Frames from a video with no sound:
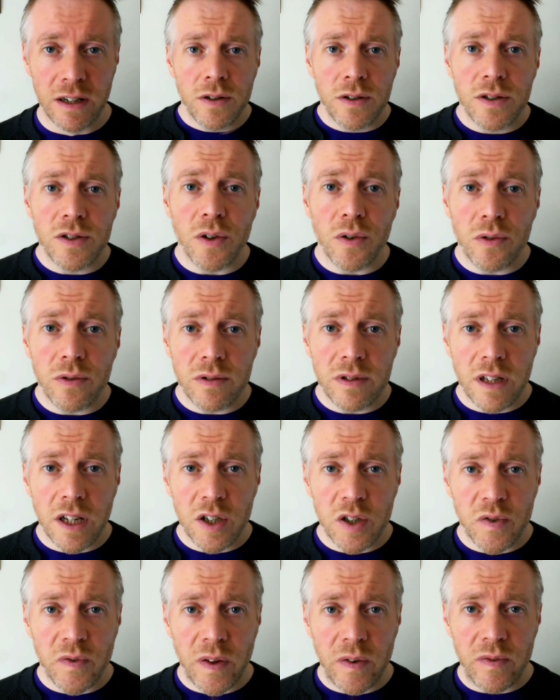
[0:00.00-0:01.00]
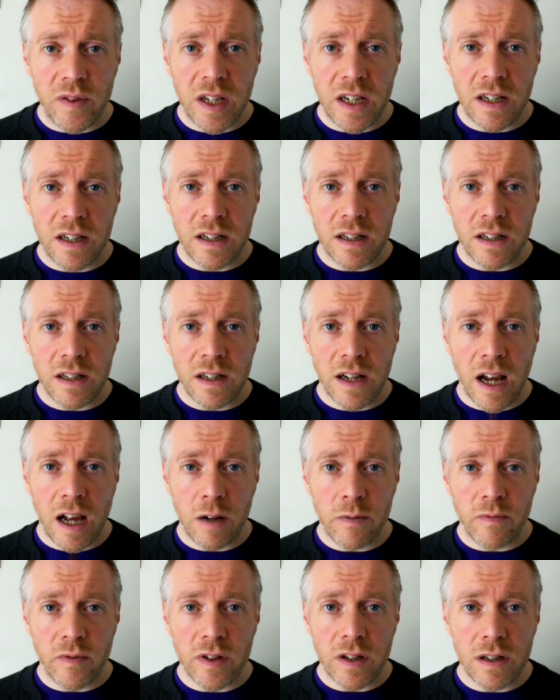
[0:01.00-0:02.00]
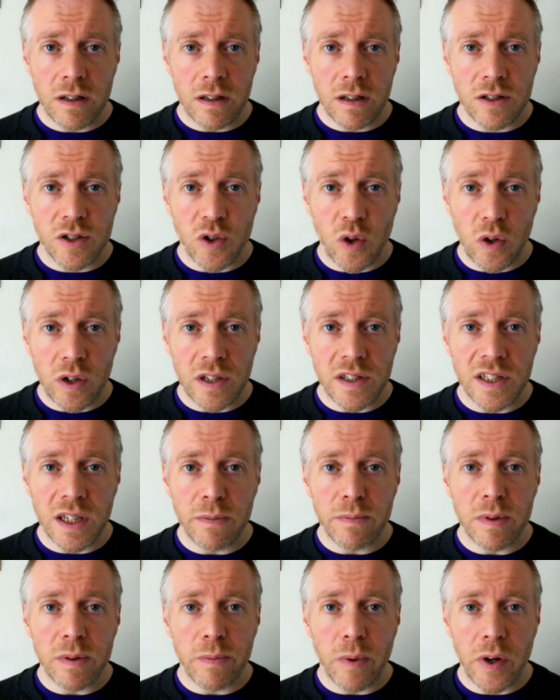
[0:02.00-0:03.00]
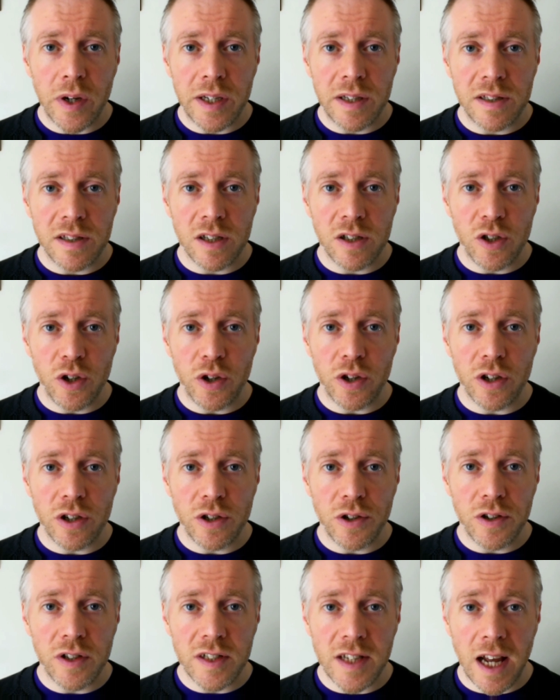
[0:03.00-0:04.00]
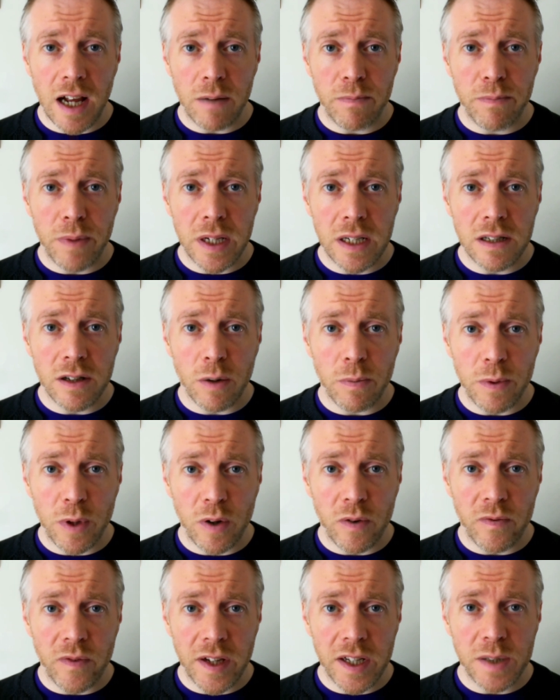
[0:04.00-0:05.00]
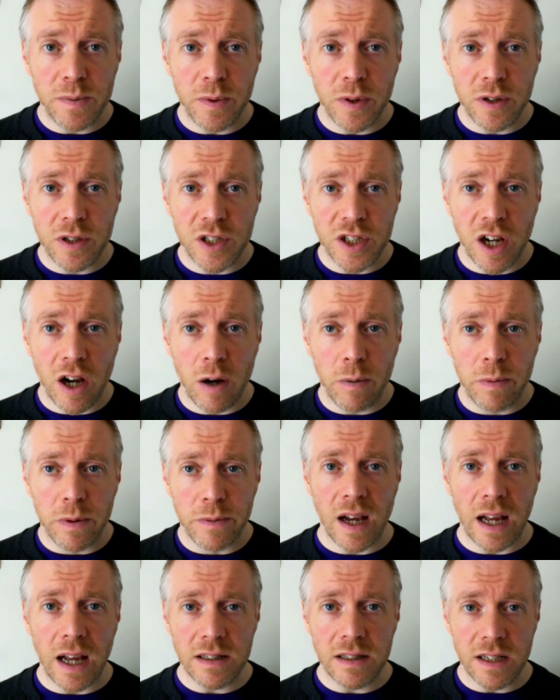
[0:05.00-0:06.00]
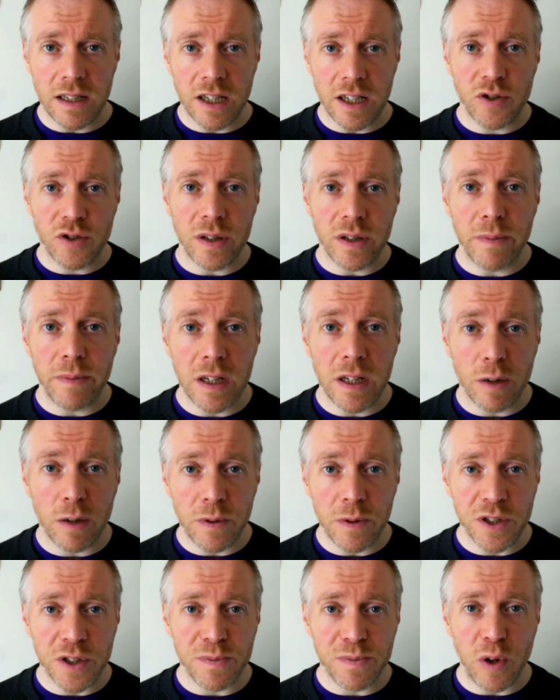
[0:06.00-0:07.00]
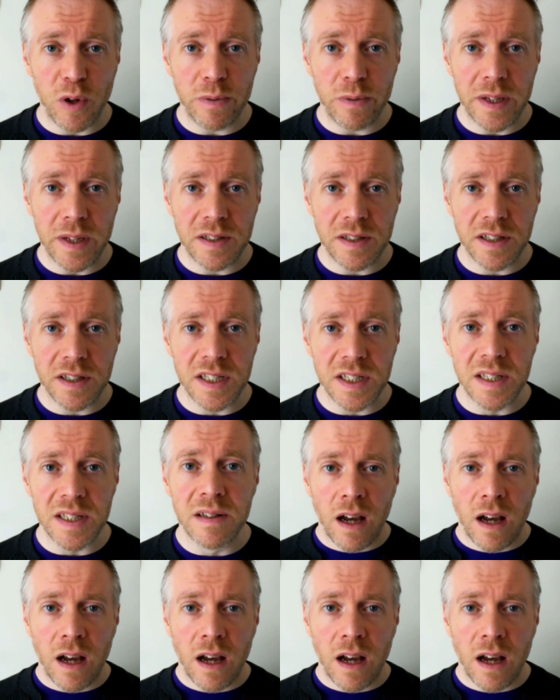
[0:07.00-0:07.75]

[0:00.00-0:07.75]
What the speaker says: So there's 15 helpful, short and simple points that you can use to help build up your Facebook shop and to literally build up your small business.